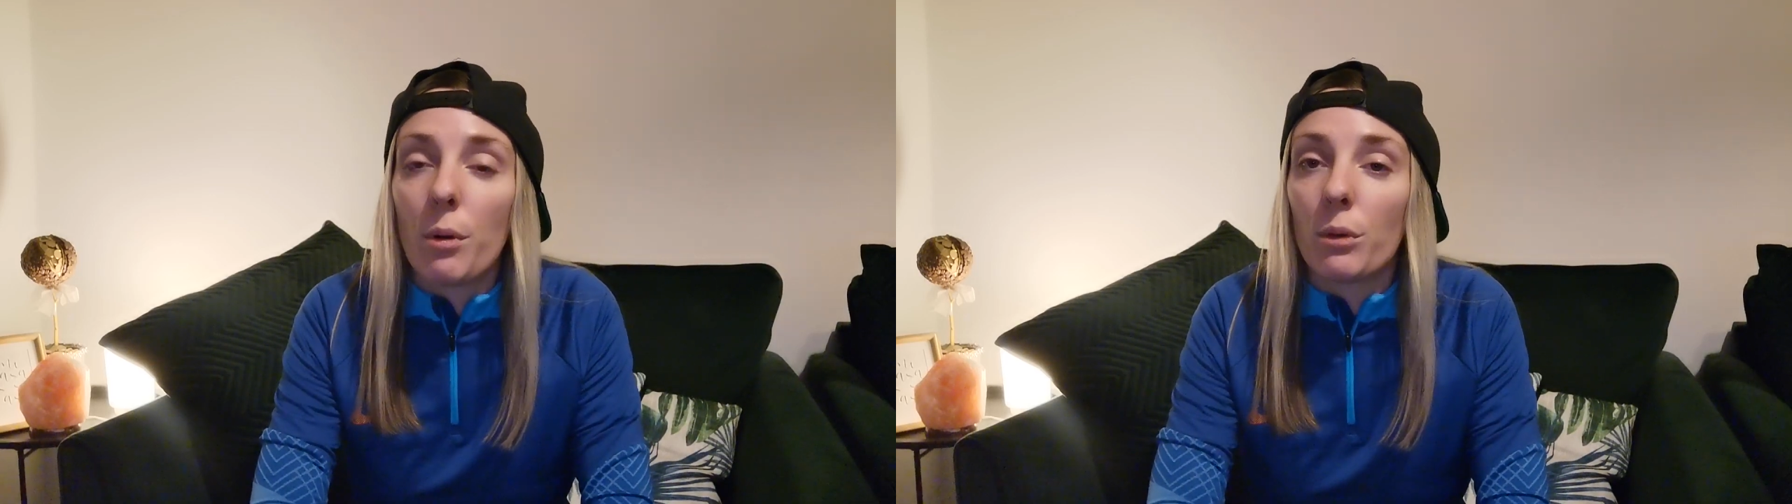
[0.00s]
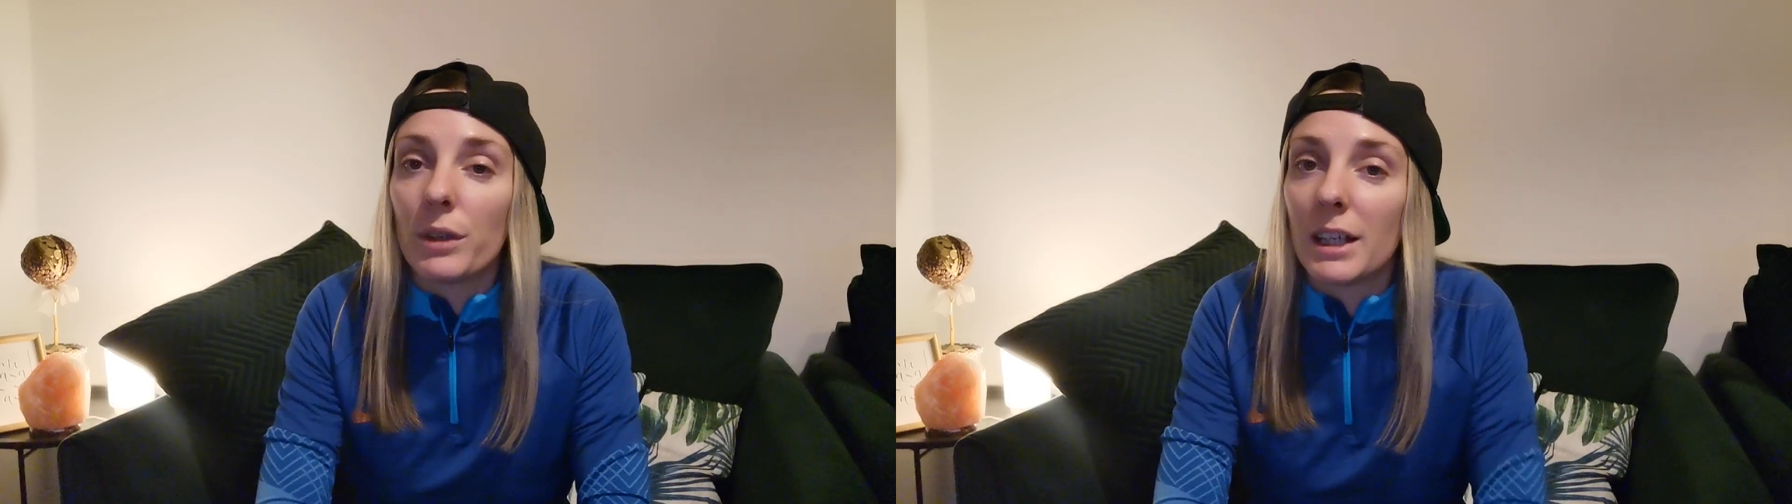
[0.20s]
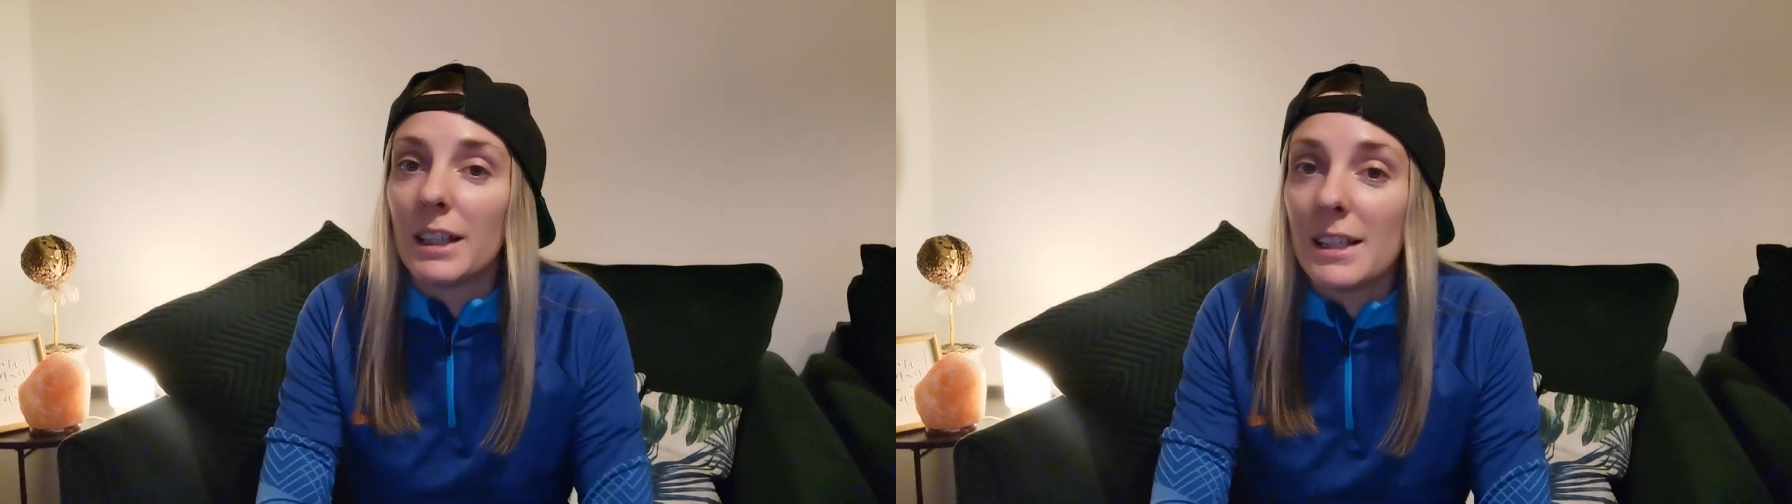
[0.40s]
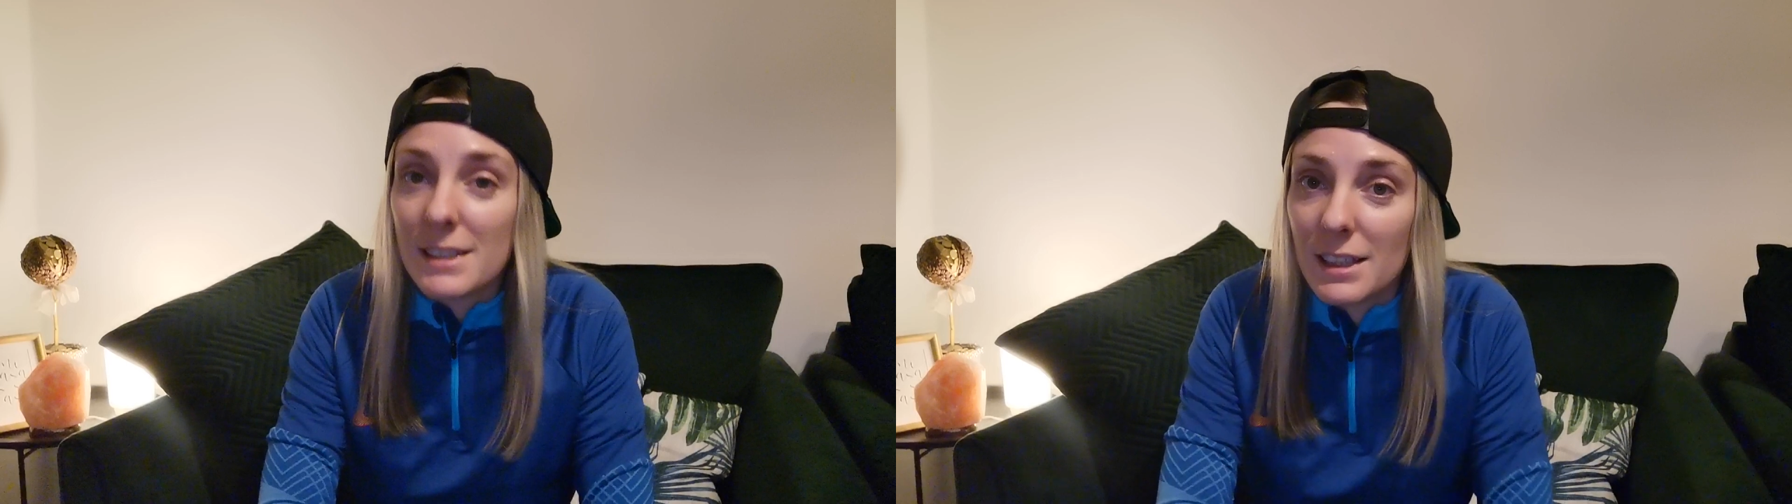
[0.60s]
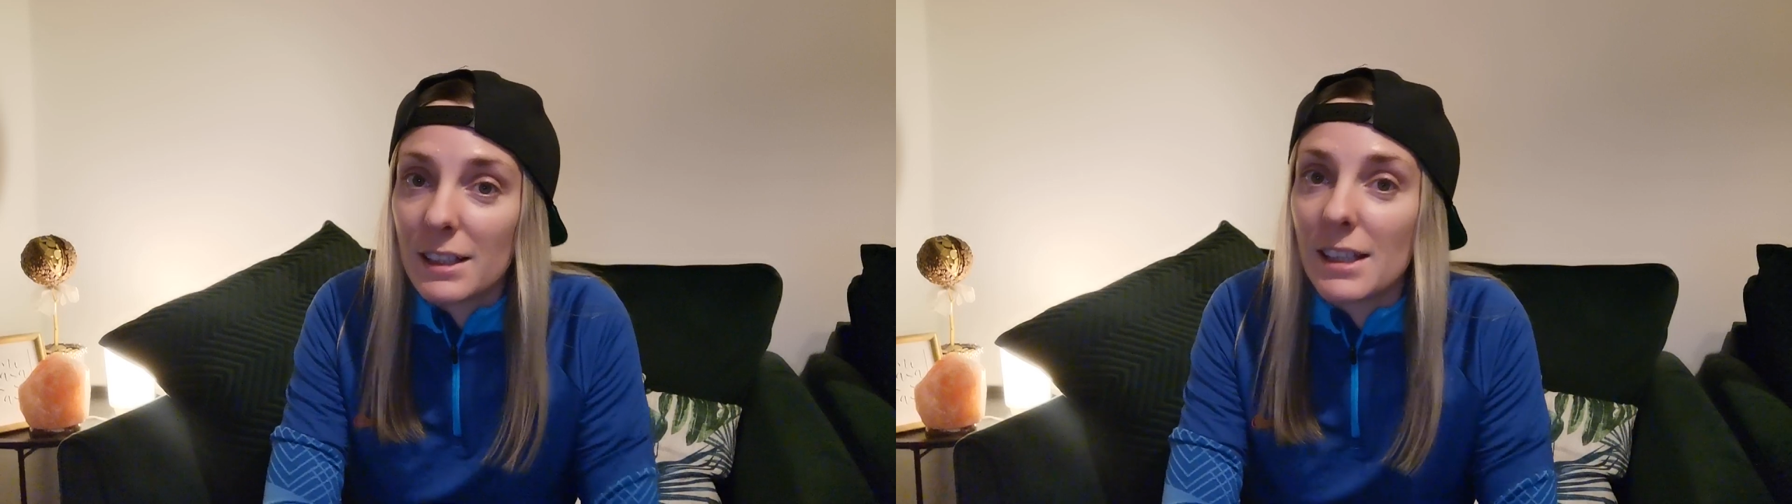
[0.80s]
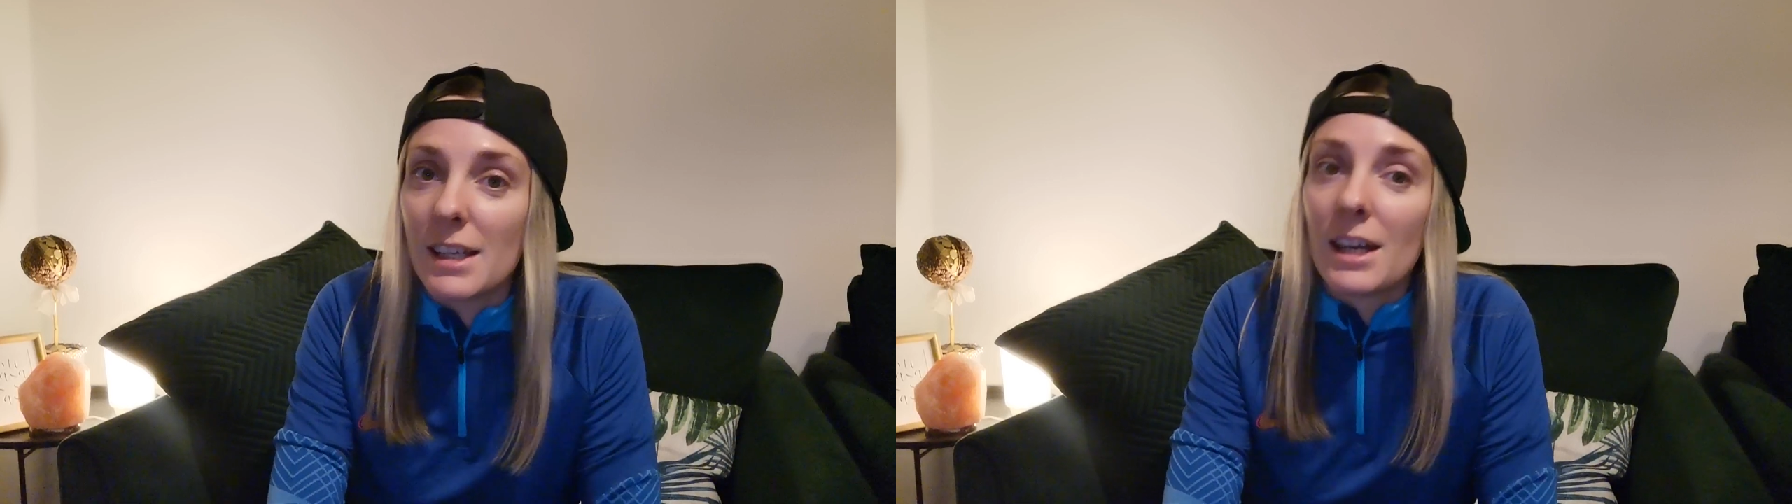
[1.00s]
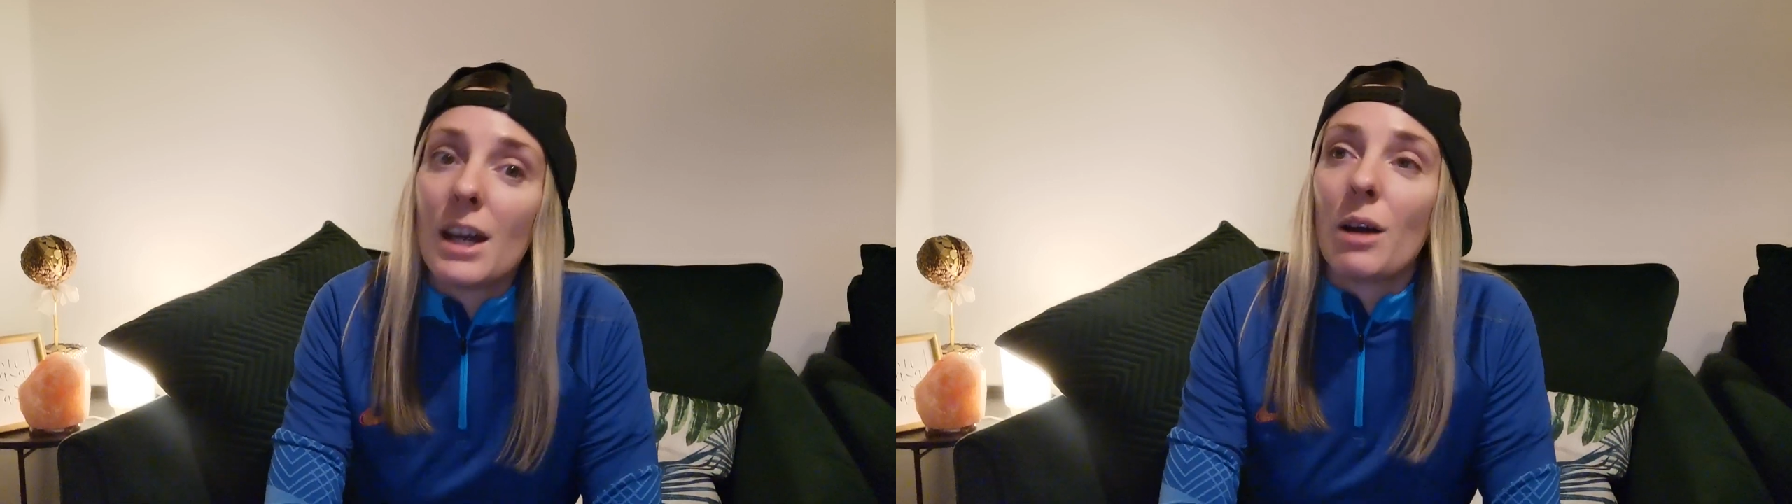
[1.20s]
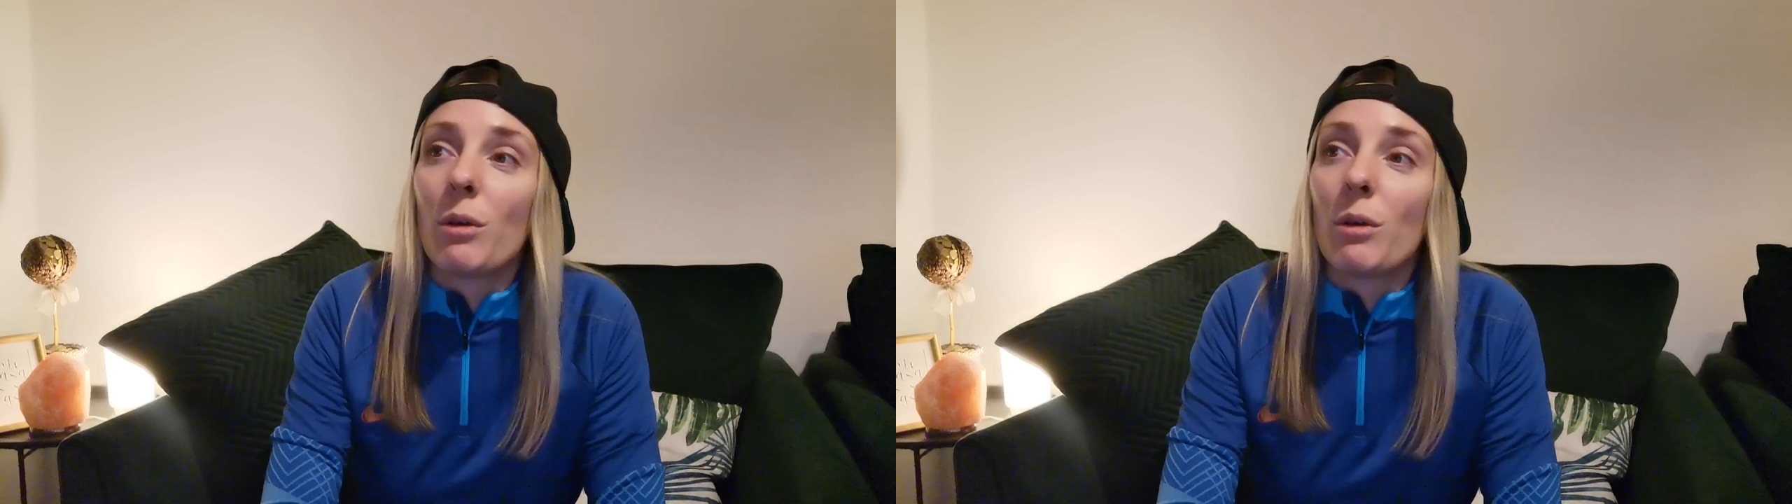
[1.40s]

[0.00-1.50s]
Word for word: But realistically,